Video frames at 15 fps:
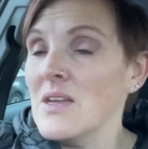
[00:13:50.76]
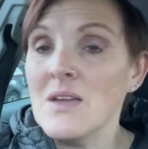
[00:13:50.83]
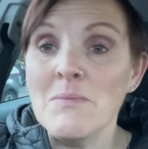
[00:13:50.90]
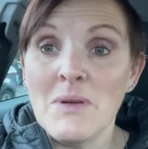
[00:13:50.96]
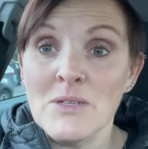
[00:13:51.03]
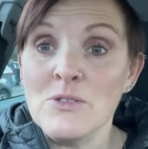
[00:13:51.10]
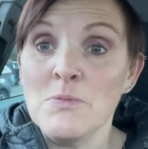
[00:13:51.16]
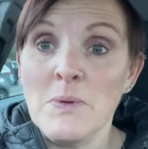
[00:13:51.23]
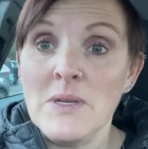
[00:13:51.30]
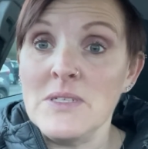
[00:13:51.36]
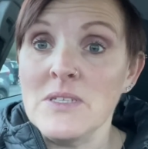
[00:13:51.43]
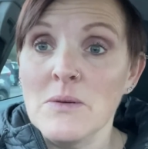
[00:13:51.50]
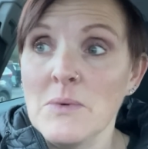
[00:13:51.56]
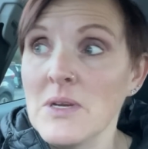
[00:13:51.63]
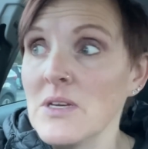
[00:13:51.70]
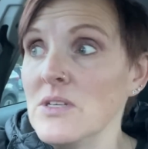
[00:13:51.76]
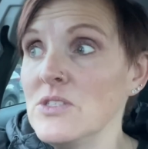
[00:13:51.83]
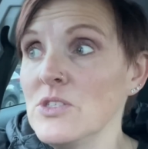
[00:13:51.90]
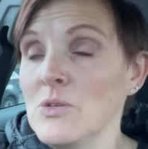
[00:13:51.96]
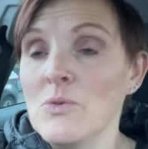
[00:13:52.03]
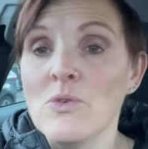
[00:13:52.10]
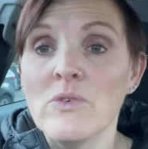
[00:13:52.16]
mantelpiece like we're going to
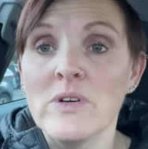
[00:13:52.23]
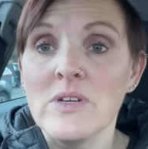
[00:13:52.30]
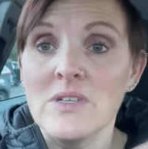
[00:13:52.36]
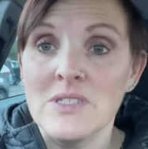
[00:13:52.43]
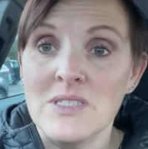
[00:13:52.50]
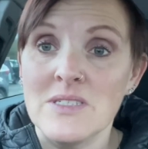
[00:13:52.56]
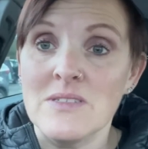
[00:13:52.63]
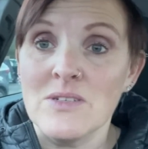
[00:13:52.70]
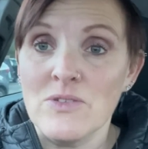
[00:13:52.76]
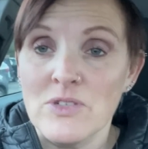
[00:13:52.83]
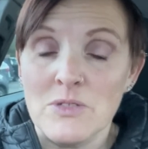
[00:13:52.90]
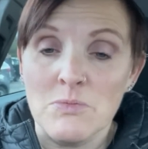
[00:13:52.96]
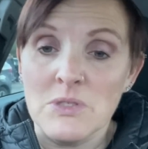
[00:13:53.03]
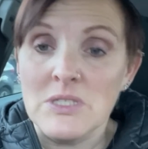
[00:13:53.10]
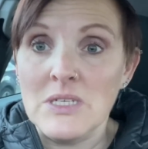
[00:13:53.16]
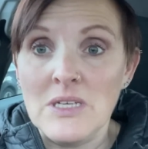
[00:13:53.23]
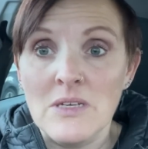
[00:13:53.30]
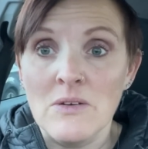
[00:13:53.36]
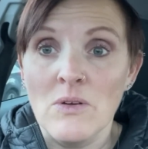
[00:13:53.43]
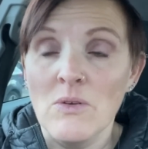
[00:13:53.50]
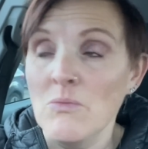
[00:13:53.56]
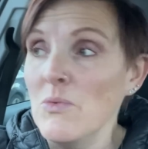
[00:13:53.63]
do, or a Christmas
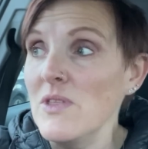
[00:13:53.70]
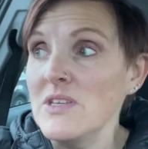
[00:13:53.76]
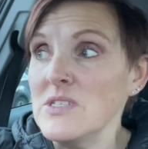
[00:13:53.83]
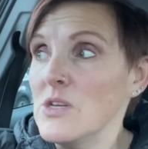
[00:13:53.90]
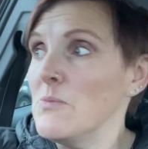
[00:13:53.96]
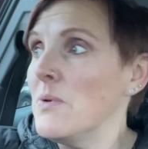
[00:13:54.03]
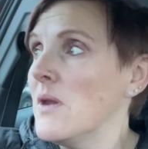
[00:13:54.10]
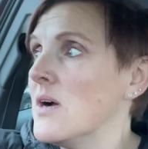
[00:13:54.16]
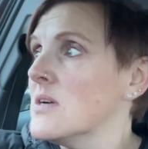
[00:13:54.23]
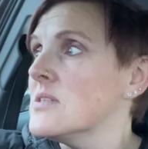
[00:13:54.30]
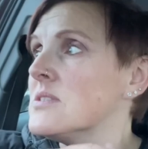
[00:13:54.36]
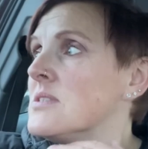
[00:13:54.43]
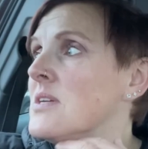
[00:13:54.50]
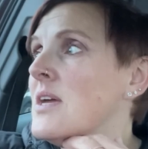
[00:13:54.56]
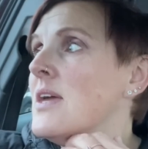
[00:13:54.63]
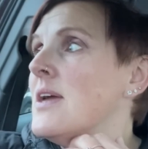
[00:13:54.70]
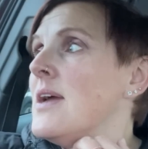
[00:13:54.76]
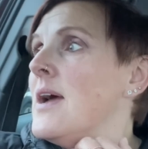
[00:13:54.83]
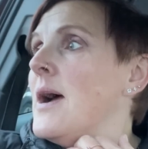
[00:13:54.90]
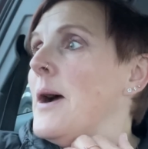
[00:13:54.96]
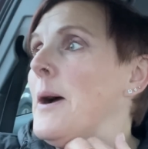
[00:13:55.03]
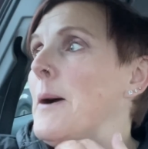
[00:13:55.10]
scene on where there's no plugs,
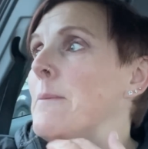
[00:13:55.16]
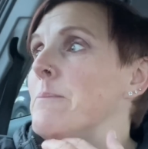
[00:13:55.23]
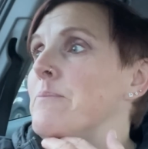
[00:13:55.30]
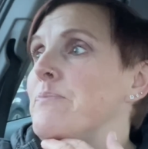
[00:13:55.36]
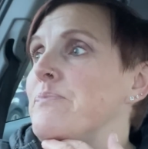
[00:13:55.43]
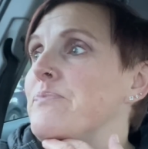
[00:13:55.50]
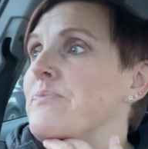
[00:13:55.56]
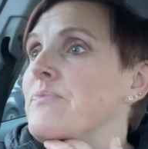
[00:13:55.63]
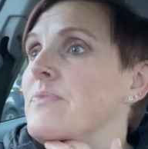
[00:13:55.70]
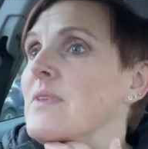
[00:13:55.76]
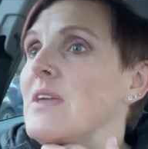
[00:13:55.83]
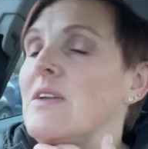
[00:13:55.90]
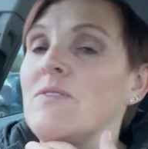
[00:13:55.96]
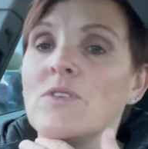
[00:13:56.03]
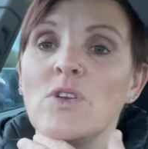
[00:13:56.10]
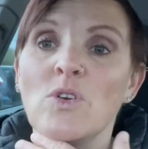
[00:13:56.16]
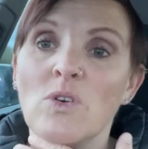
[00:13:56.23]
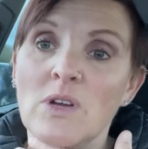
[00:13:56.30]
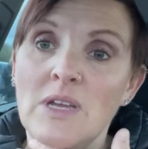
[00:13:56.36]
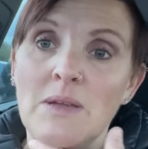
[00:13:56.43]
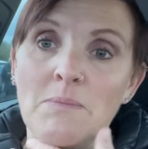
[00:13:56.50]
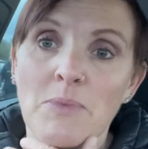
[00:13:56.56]
even though you've
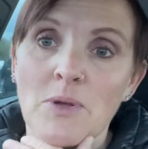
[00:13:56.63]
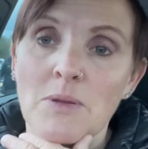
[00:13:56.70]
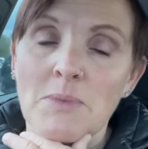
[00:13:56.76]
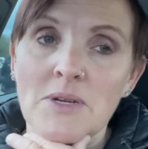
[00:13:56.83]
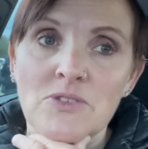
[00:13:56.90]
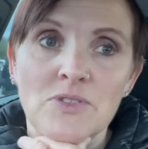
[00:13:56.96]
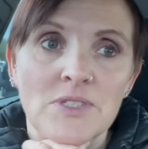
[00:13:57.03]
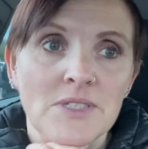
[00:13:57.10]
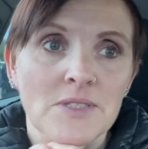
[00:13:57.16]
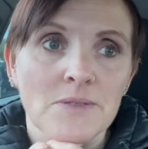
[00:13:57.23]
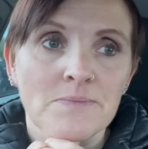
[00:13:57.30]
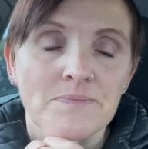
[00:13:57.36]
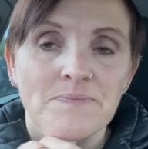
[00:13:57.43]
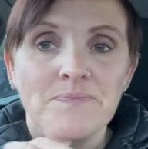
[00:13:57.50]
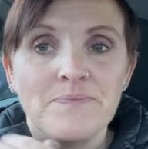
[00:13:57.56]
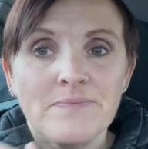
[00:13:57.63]
got to keep putting the batteries in them,